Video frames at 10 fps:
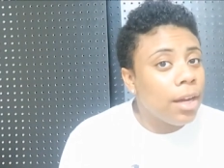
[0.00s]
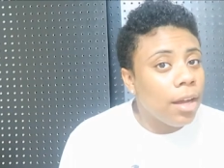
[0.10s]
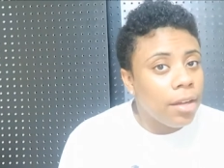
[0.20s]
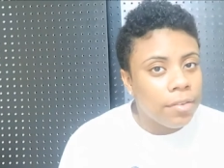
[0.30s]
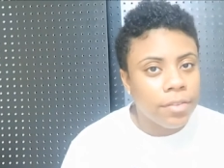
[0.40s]

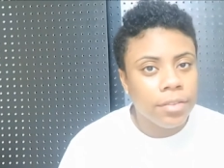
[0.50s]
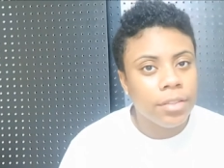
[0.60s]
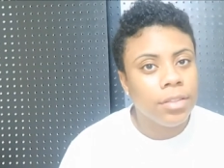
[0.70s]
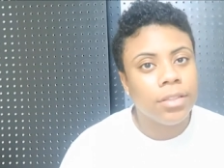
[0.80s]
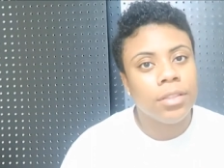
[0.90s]
off.
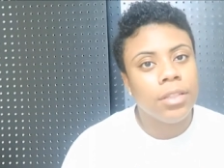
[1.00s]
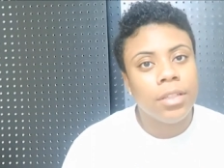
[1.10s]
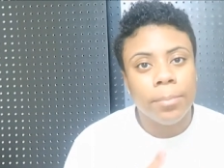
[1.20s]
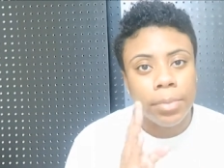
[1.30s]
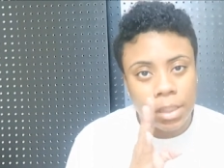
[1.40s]

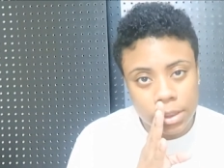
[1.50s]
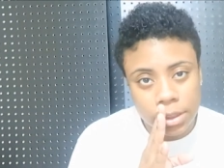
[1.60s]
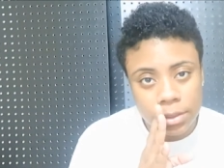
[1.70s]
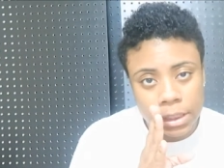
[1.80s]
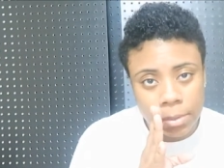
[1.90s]
Please
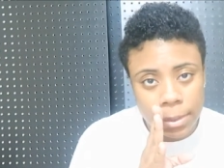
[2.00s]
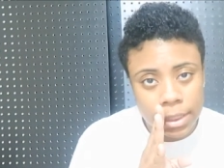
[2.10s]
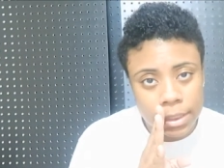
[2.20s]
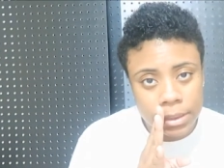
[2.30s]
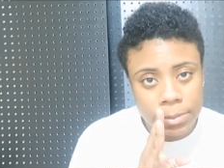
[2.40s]
don't tell
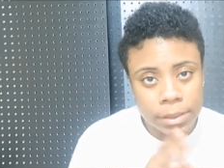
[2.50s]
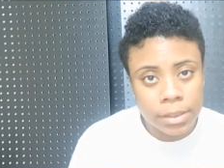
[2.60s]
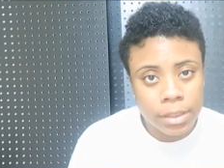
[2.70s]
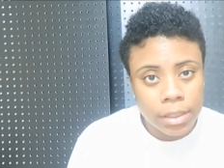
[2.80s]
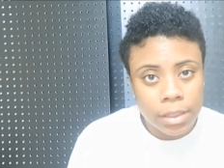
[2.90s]
my husband.